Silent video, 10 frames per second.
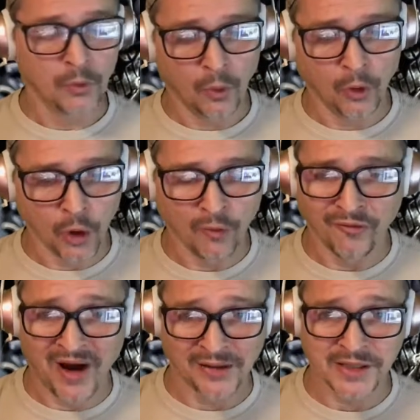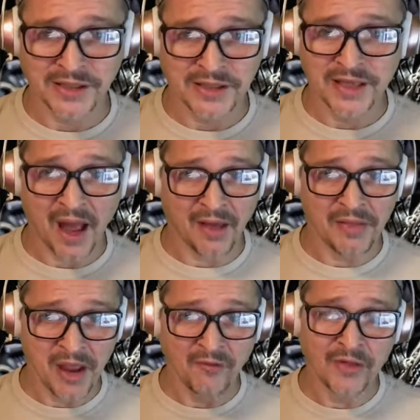although violence is not
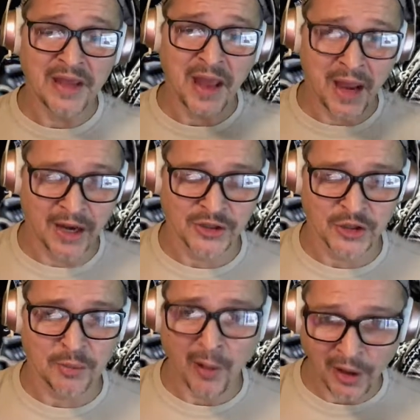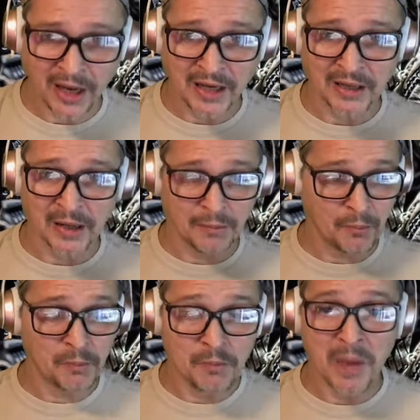never the answer, but it
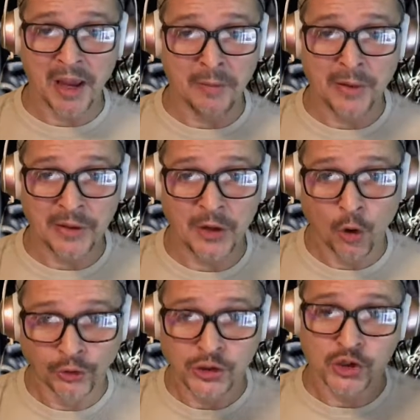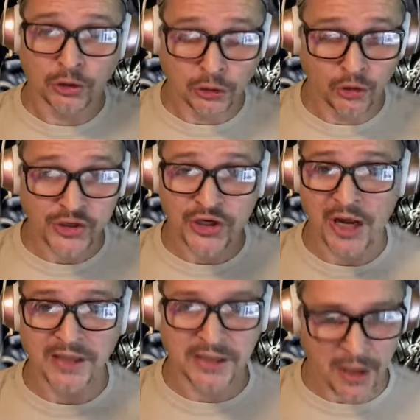may be the only solution
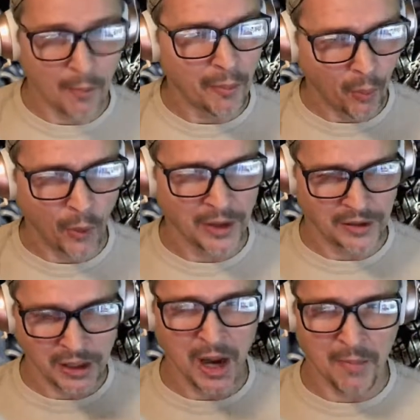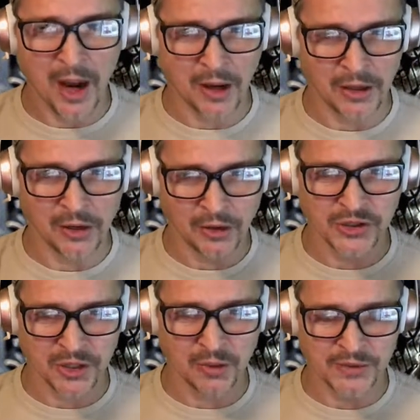at some point. Do you get my, you
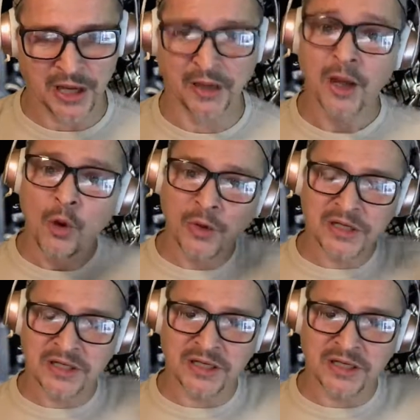understand what I'm saying? Which is